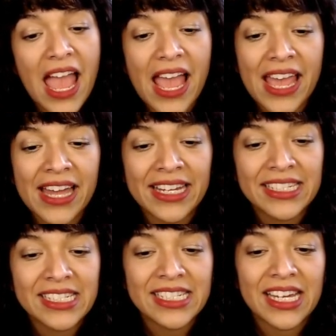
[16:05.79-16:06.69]

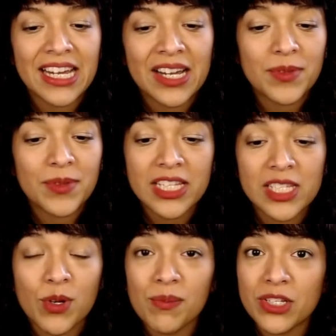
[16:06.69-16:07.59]
And yeah, that's
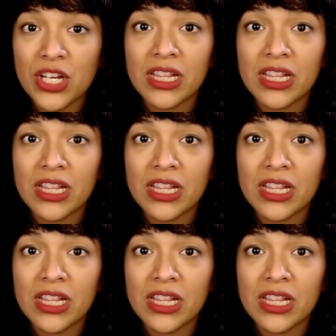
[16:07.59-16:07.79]
pretty much it.